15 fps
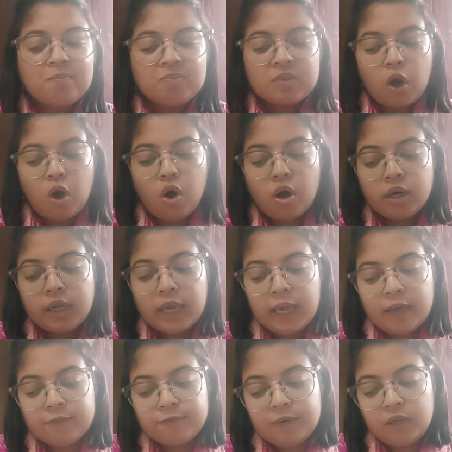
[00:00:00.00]
or
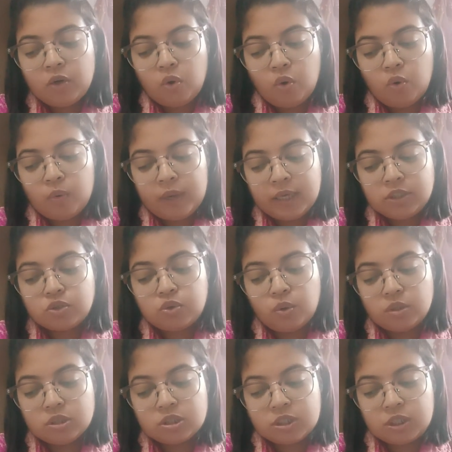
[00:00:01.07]
FeOH
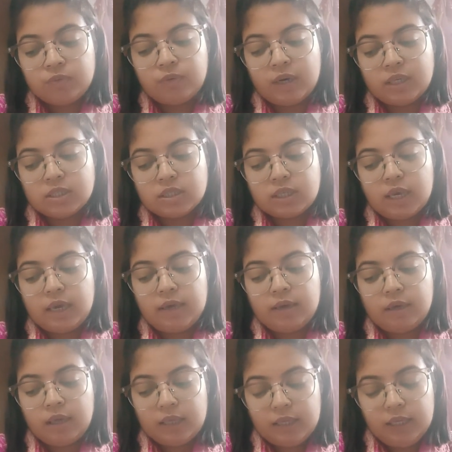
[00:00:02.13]
whole 3 wise.
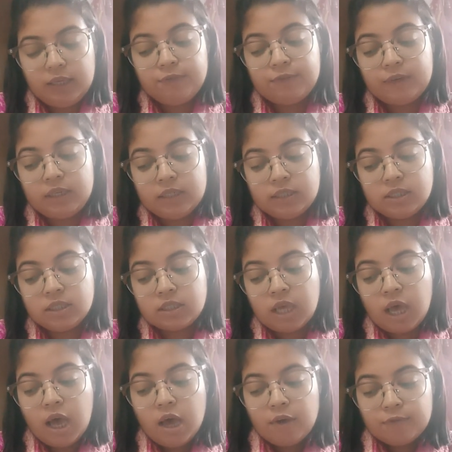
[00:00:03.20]
If it is
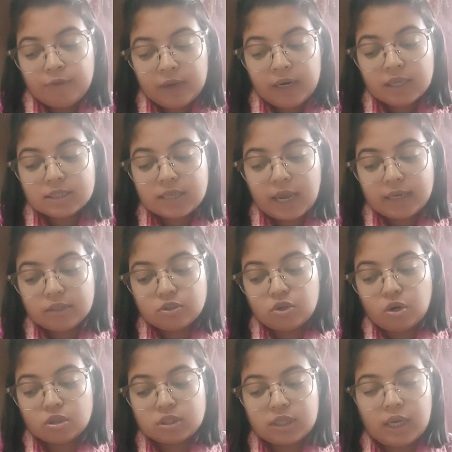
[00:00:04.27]
ferrous
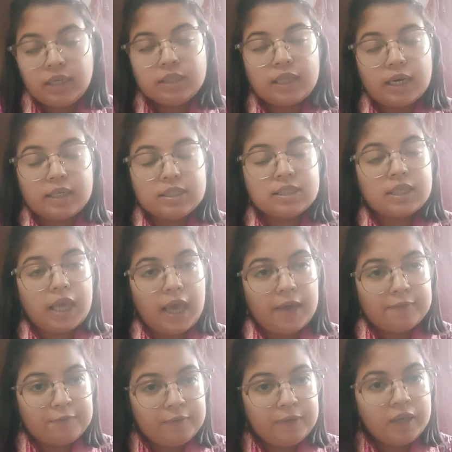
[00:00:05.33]
hydroxide, that is
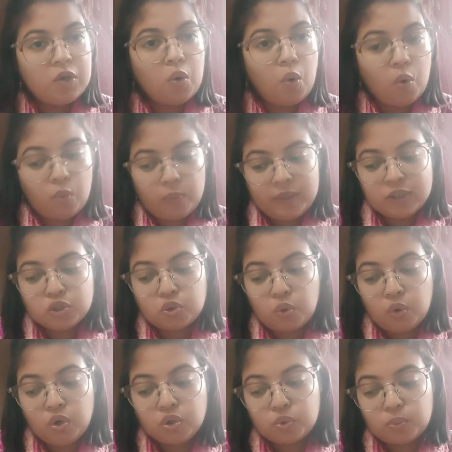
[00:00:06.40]
FeOH
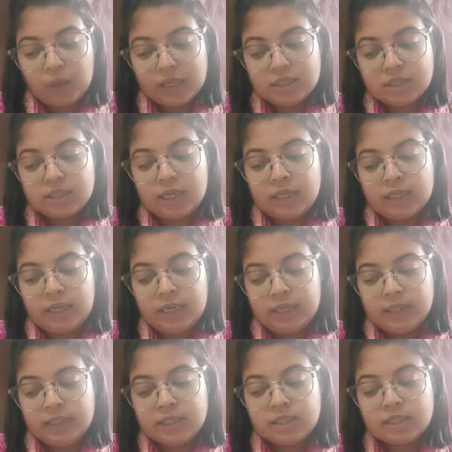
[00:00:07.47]
whole twice, then
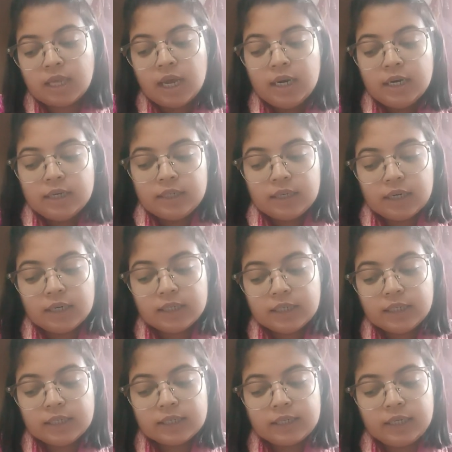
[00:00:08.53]
it is
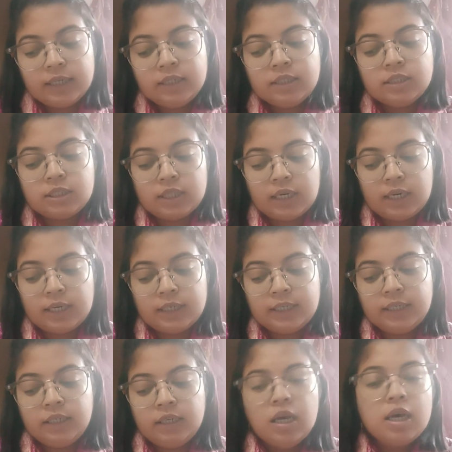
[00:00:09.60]
dirty green
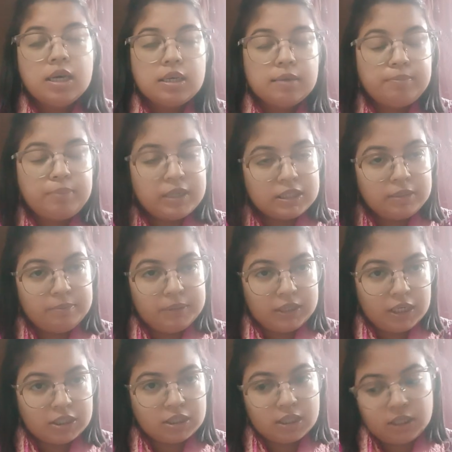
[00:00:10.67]
gelatin
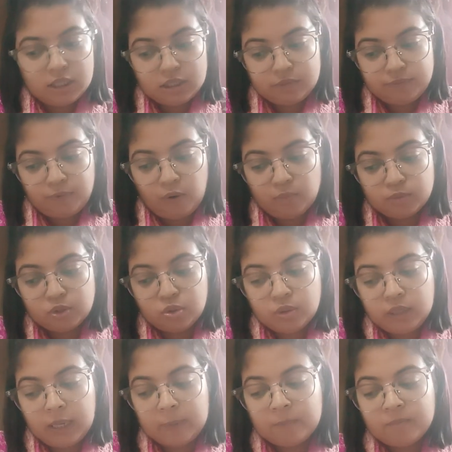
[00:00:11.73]
precipitation is formed.
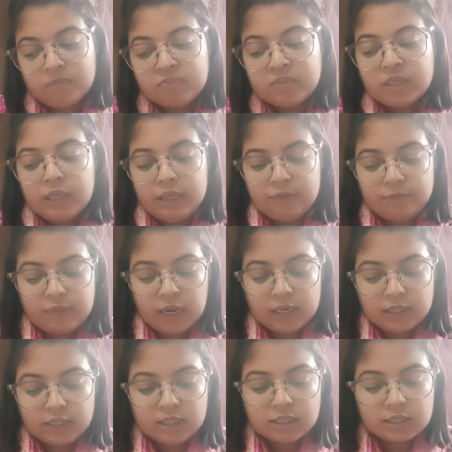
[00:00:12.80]
Okay, if
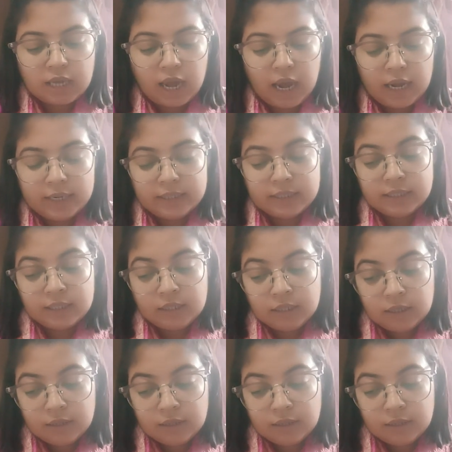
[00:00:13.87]
that is iron